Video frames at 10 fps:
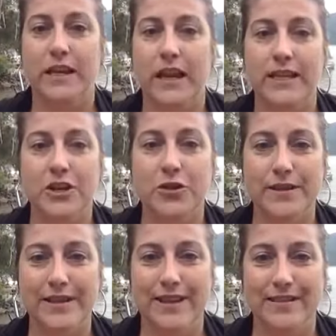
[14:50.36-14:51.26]
it's
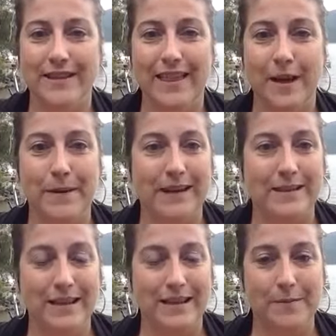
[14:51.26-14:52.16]
interesting you say that because
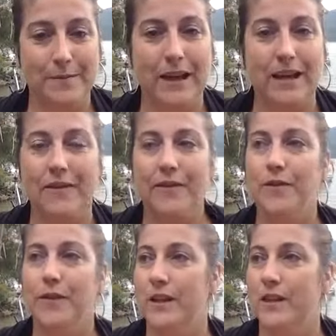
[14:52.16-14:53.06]
it's something I never
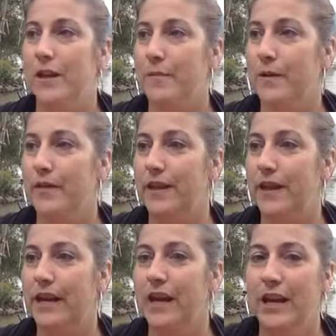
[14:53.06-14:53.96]
really thought about.
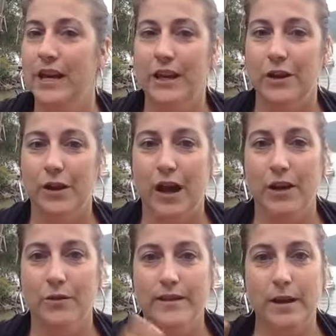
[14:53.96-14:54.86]
Like, I
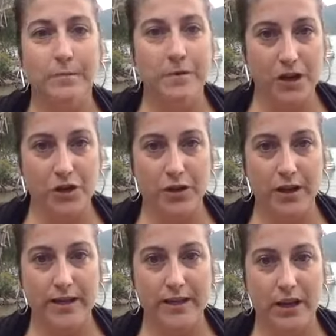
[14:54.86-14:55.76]
know some
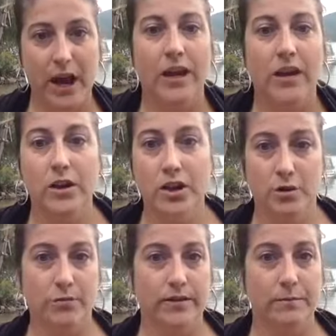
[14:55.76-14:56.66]
countries you can't
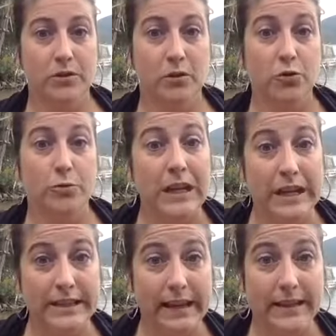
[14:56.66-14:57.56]
do some social
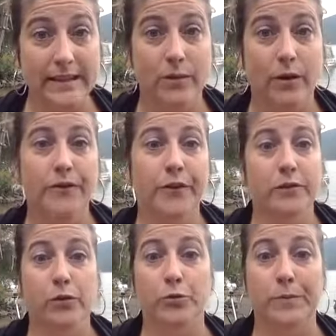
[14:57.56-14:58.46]
media sites. So if you're a
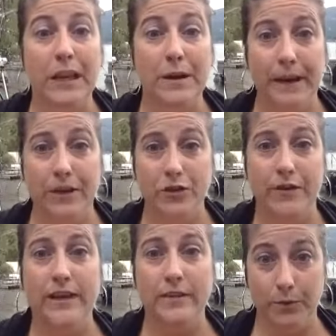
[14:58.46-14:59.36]
social media manager,
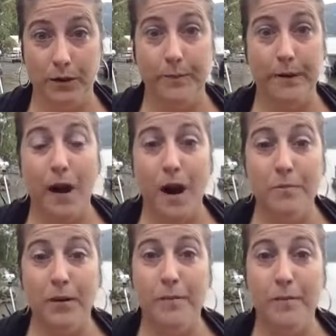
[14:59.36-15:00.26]
that's a real big
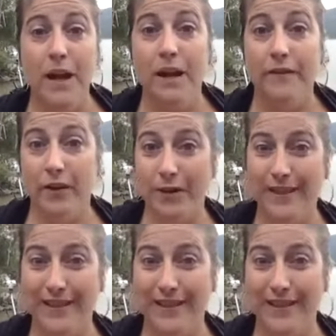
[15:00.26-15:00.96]
problem if you're going to